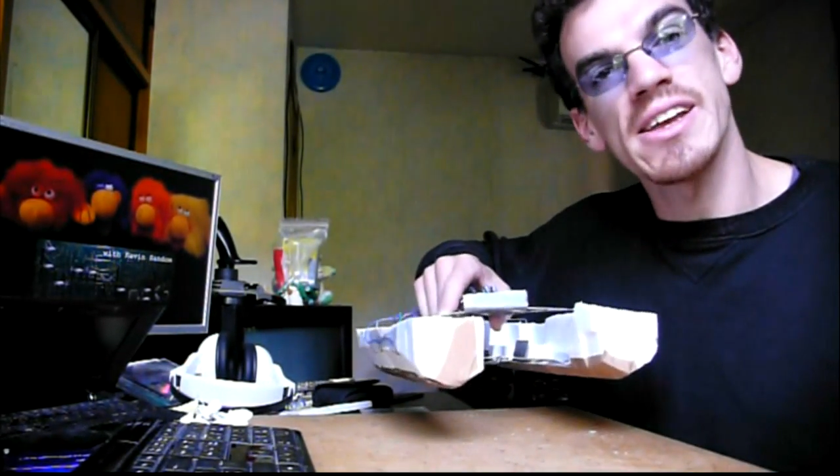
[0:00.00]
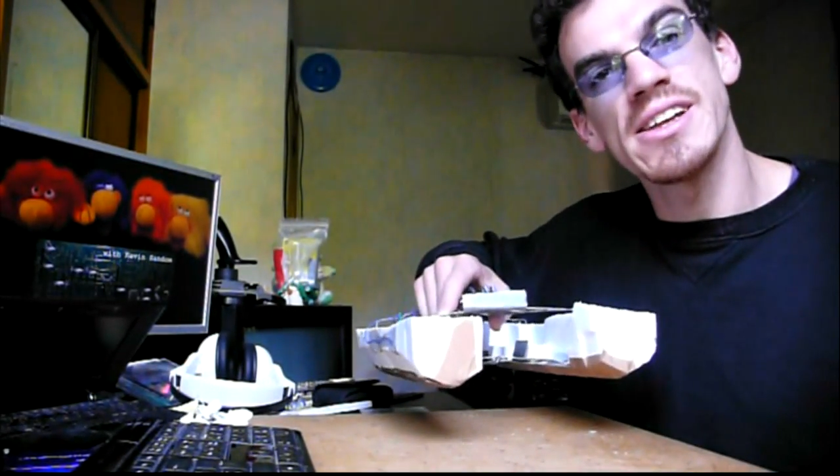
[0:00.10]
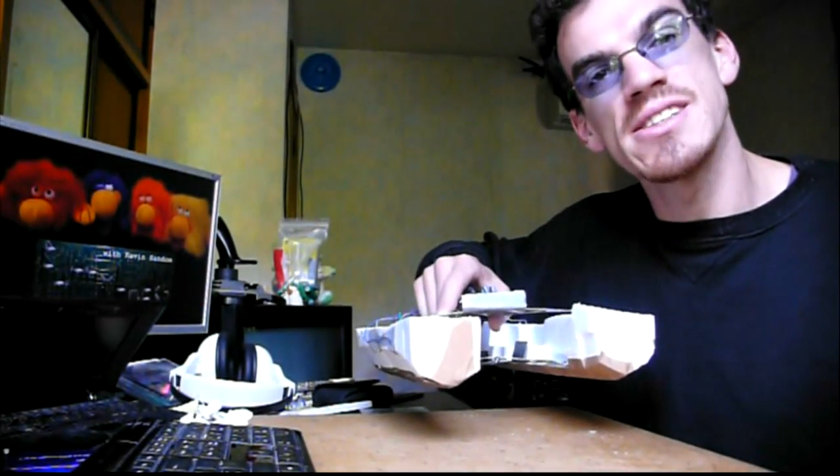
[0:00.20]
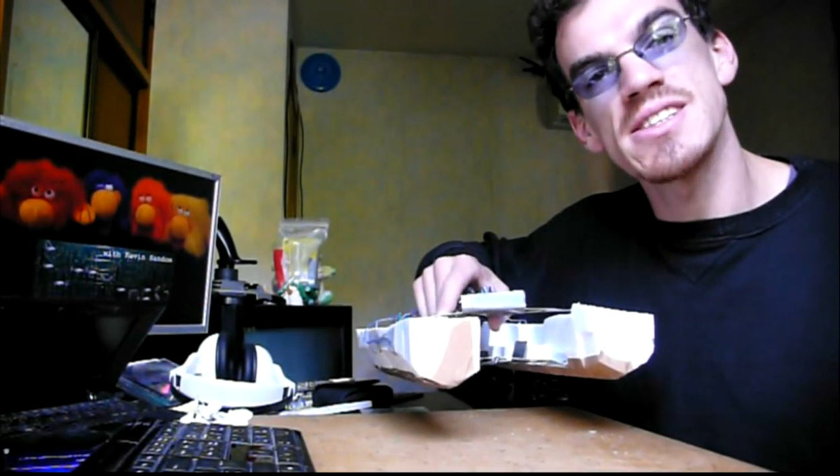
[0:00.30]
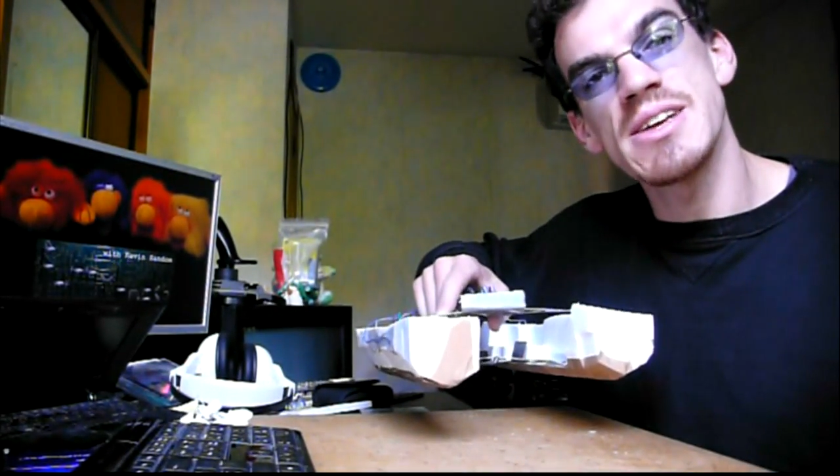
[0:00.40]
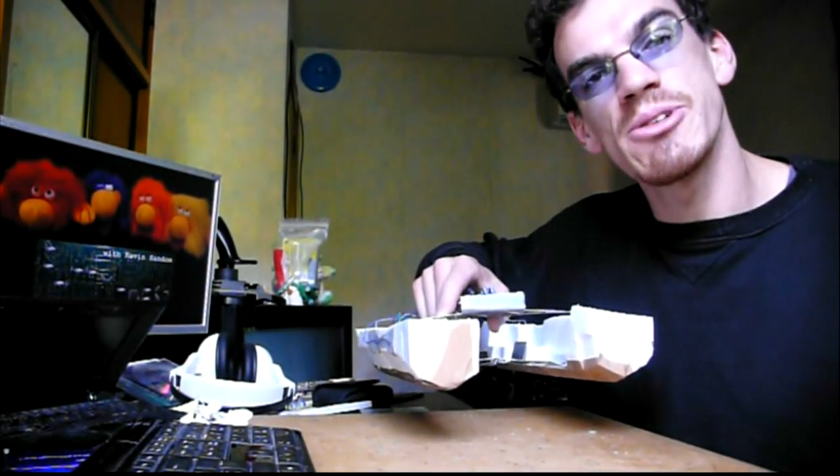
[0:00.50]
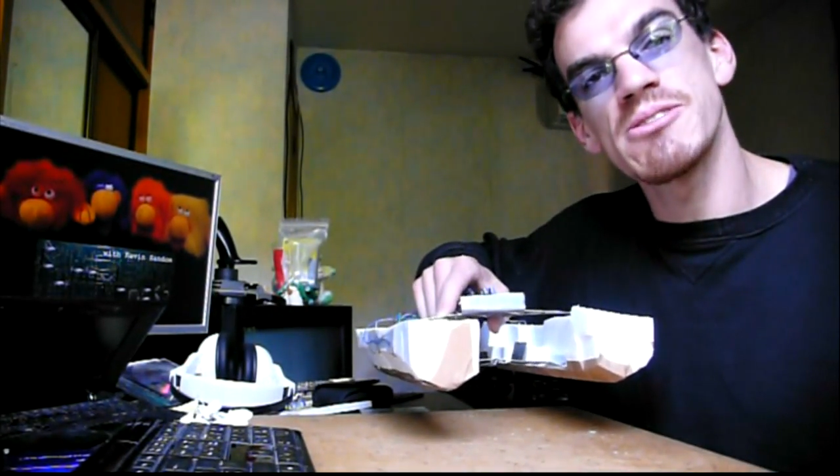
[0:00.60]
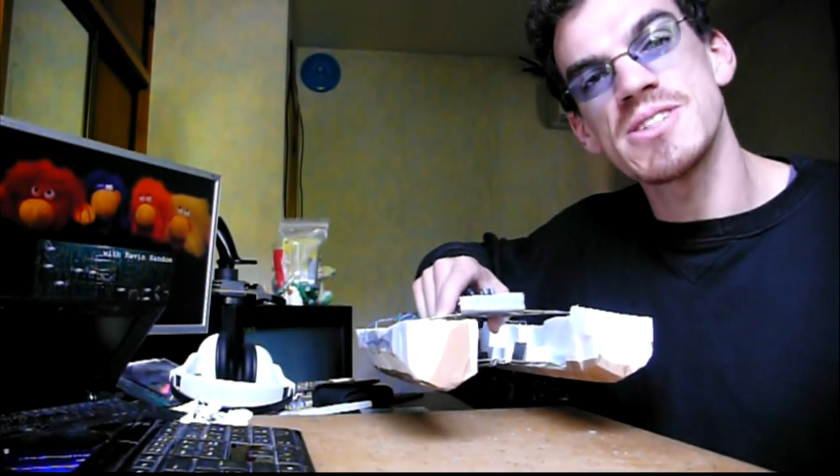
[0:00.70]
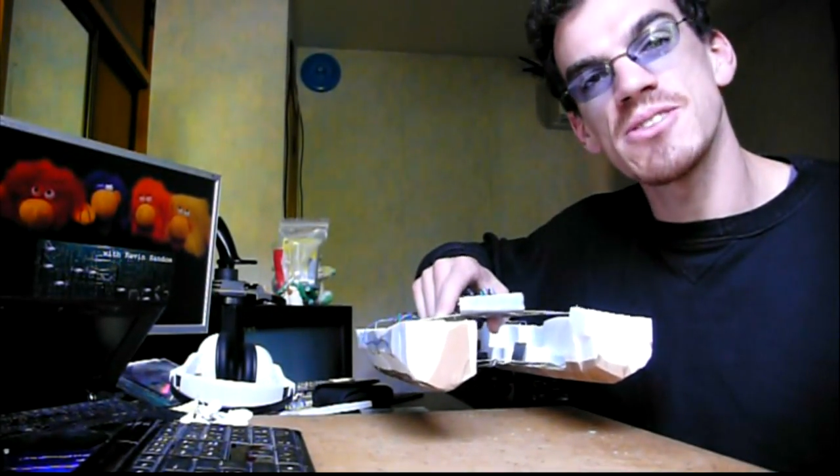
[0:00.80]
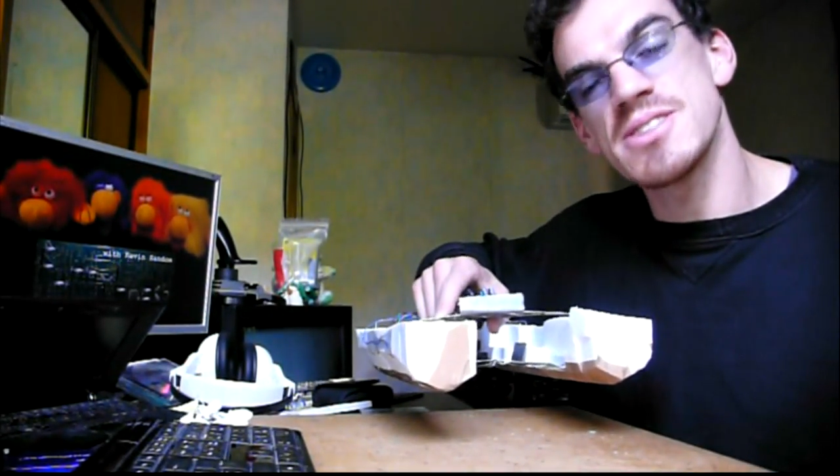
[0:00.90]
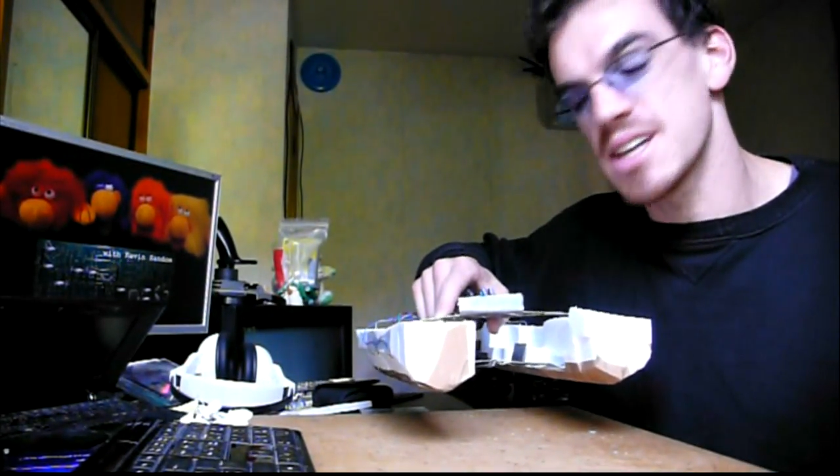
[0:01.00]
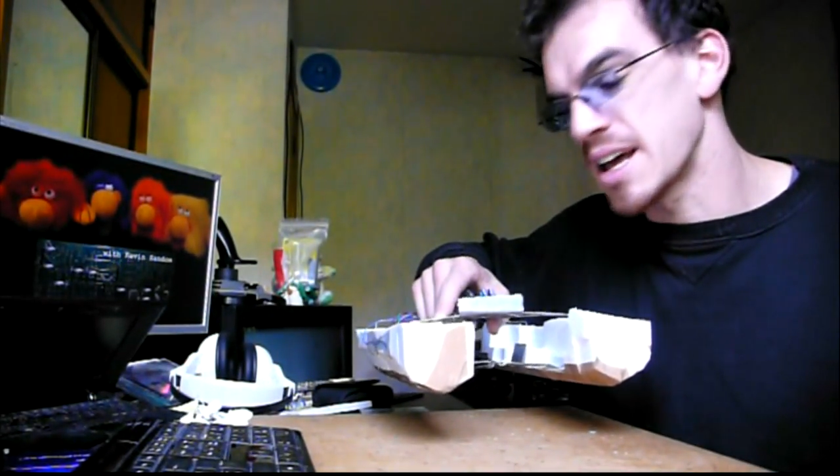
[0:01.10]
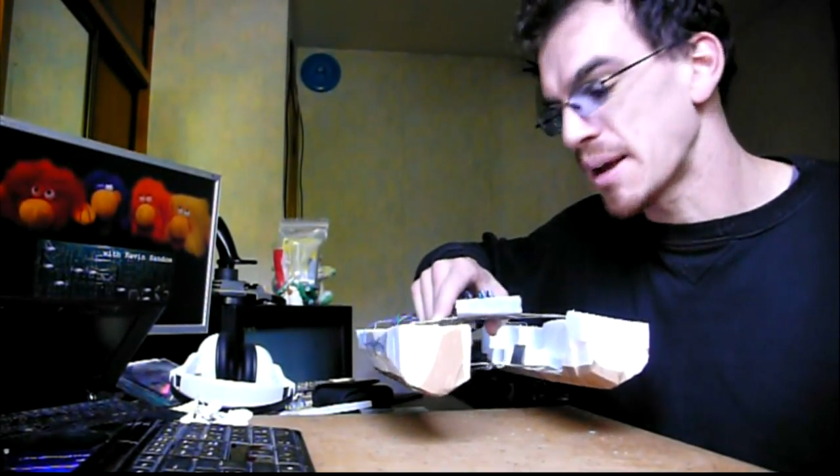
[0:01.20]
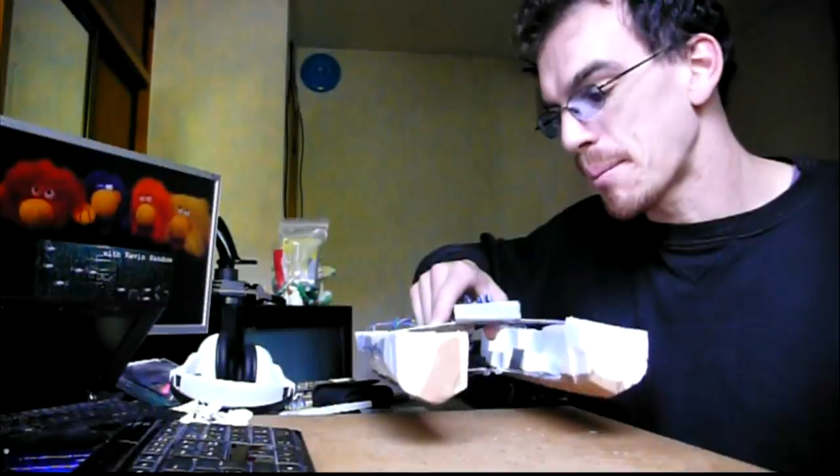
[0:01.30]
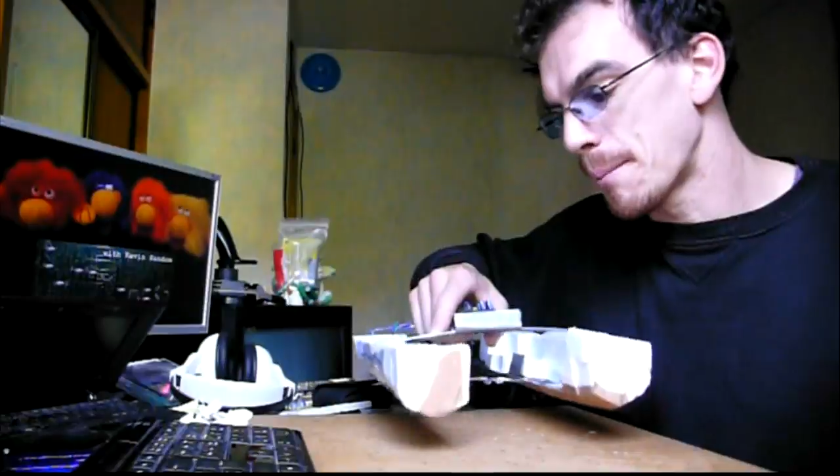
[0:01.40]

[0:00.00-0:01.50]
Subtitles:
again and see what the results are like.